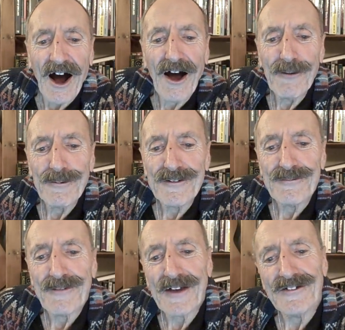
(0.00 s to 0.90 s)
I was
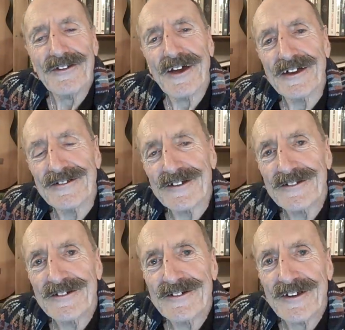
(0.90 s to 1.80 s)

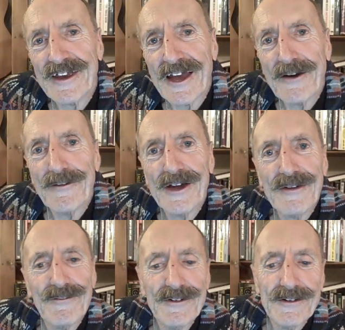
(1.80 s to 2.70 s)
fascinated to see how
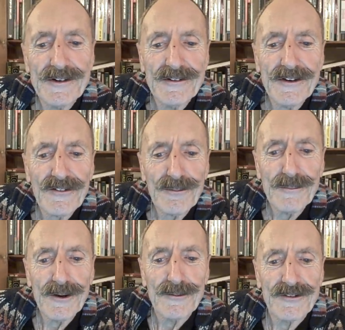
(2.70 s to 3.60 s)
even this
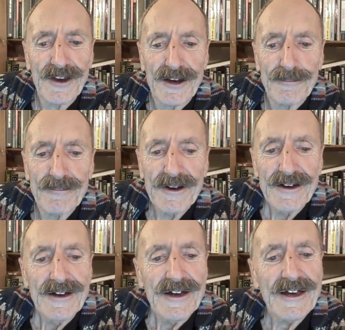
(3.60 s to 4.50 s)
museum
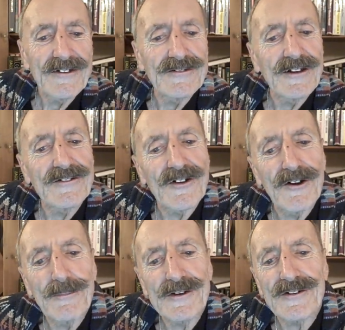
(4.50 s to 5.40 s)
is
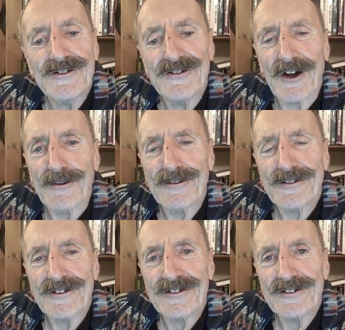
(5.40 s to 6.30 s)
determined to show
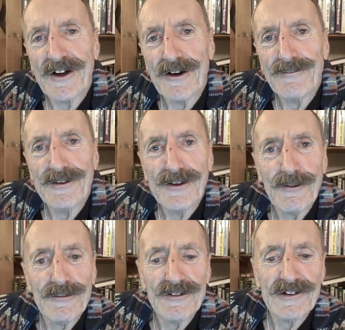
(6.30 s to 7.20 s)
that the staff are
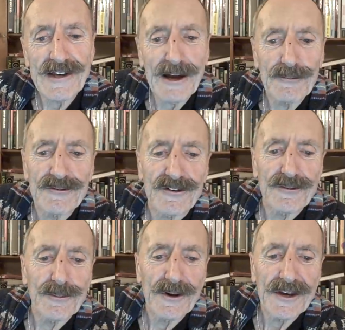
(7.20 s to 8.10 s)
no
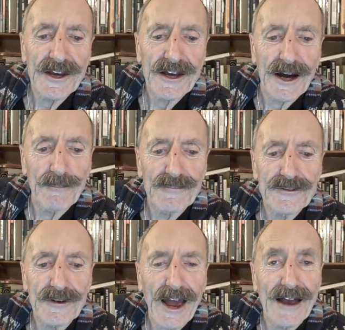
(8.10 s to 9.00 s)
slouches when it comes
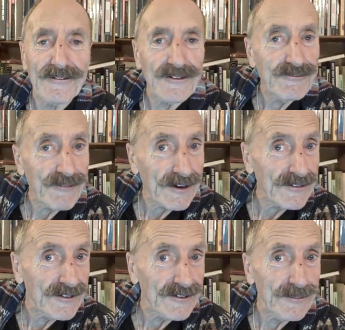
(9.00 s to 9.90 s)
to
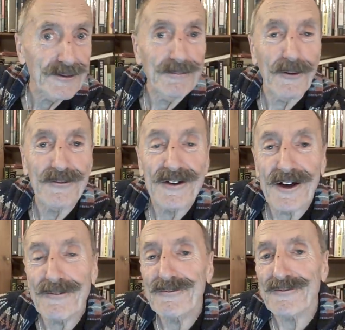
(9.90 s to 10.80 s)
anti-racism and
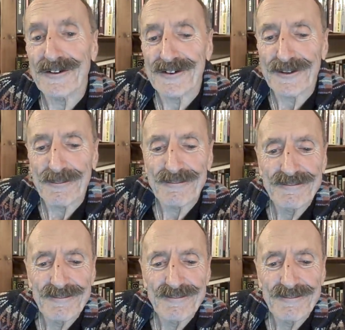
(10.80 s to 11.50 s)
multiculturalism.